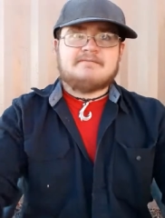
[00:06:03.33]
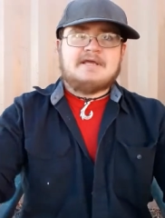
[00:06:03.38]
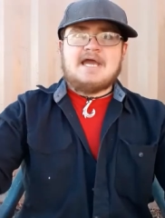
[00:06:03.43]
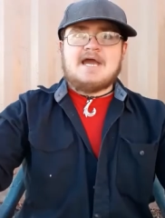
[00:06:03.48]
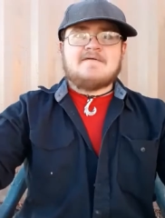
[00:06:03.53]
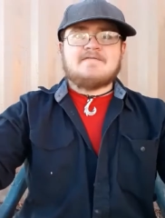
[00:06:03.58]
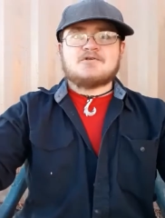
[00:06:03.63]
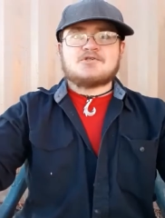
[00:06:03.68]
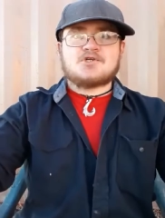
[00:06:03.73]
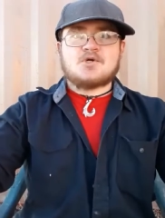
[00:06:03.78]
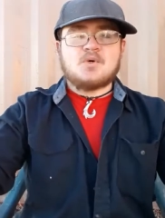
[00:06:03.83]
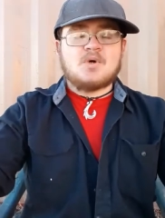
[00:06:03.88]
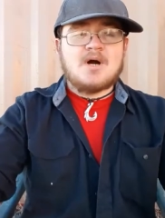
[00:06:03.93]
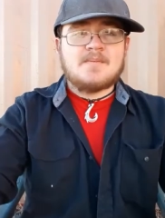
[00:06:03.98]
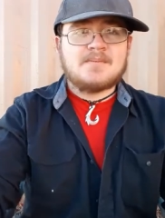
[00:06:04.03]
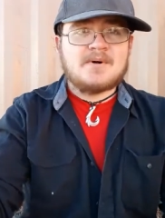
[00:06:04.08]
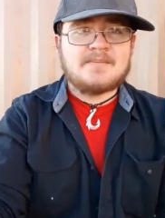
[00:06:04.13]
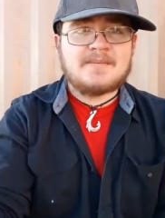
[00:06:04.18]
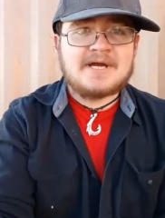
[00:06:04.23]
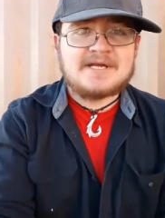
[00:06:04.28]
have it show
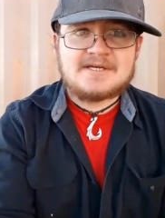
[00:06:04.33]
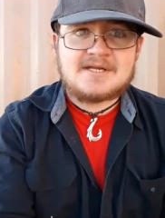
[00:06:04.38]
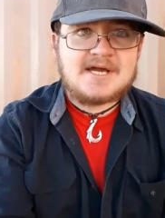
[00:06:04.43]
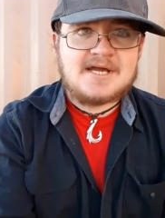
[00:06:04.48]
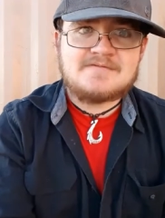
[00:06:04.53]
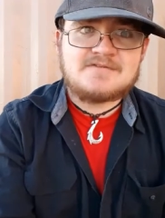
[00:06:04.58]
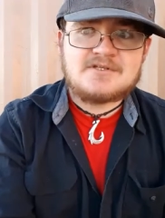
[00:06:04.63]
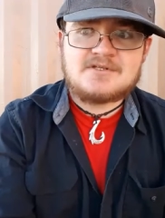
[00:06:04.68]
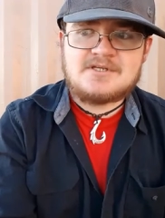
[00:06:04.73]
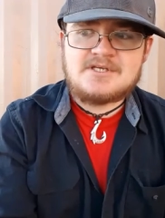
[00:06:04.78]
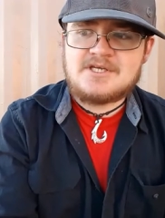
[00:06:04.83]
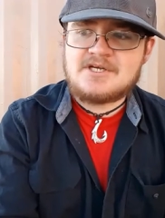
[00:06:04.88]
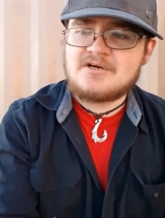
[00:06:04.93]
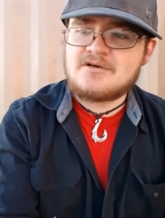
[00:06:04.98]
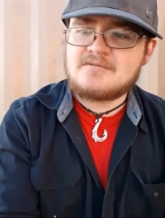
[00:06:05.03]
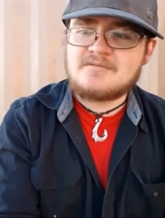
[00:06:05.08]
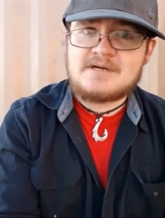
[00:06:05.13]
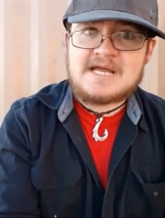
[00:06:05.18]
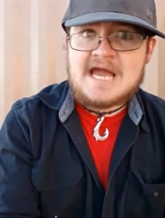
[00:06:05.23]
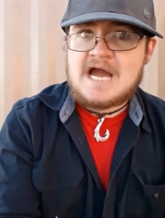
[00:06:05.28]
up on my Knives of the
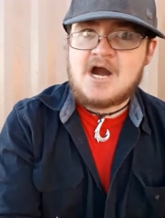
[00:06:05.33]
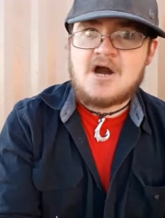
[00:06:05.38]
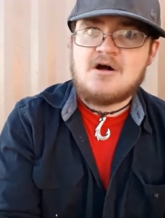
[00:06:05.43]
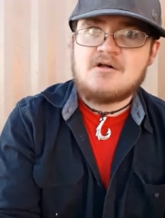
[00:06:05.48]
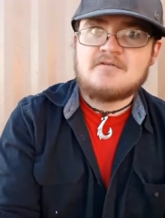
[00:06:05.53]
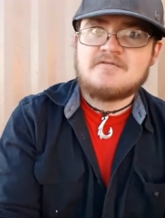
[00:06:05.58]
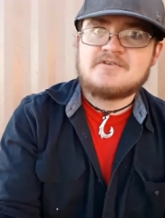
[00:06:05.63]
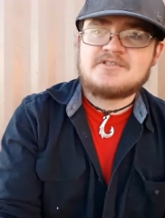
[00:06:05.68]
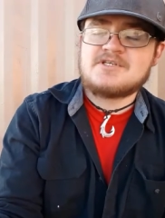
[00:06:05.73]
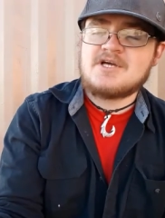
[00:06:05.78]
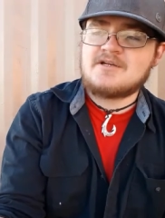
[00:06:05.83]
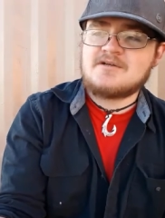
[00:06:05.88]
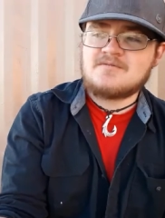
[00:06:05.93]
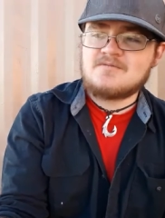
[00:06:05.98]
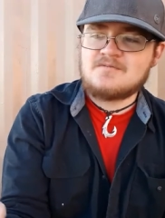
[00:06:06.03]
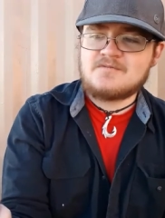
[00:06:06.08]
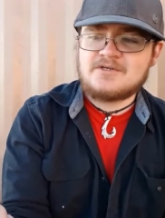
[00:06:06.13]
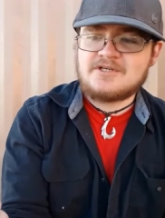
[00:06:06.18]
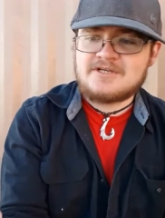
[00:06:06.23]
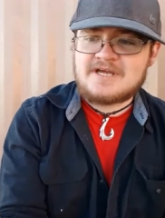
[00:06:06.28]
Year all of a
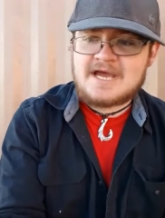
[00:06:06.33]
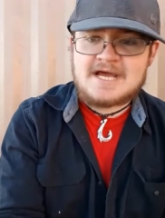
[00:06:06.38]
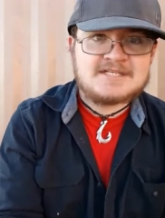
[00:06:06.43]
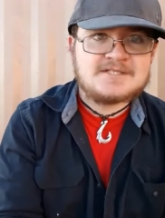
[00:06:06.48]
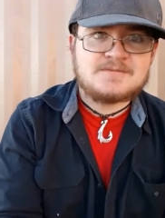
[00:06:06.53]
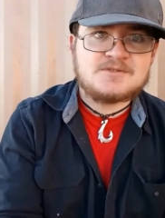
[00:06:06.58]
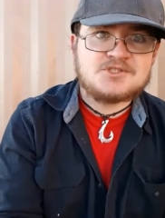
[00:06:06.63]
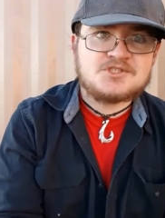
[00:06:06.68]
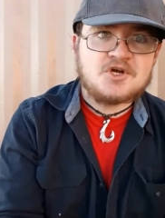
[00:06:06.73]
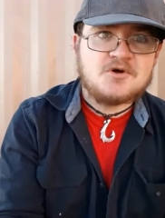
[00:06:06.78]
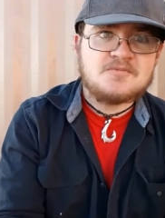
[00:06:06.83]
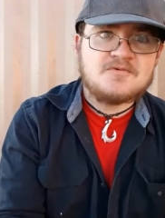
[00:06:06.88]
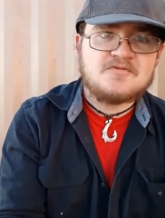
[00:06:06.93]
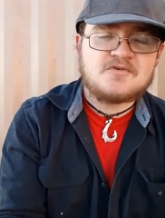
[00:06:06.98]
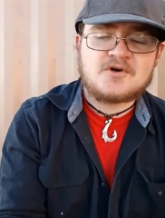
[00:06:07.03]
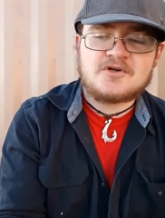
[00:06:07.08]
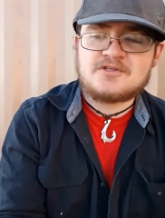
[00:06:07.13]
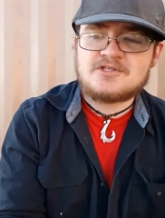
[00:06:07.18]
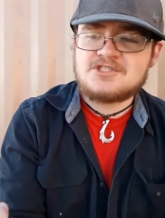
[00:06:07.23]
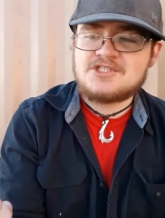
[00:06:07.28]
sudden when it hasn't been shown
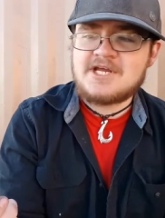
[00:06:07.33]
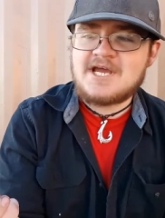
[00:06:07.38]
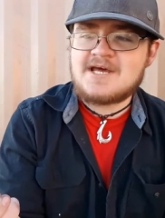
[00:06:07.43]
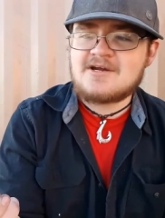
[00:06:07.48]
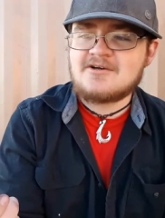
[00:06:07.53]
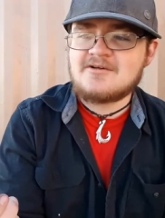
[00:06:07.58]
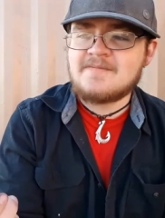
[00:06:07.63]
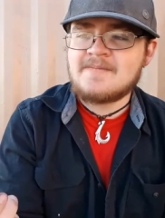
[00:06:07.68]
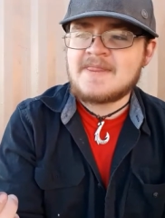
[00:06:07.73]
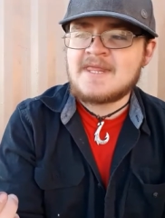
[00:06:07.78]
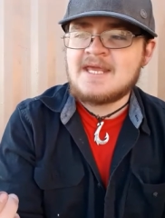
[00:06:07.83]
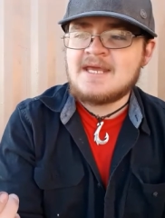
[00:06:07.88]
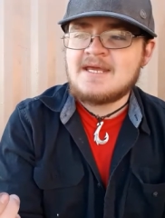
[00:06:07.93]
before on the channel.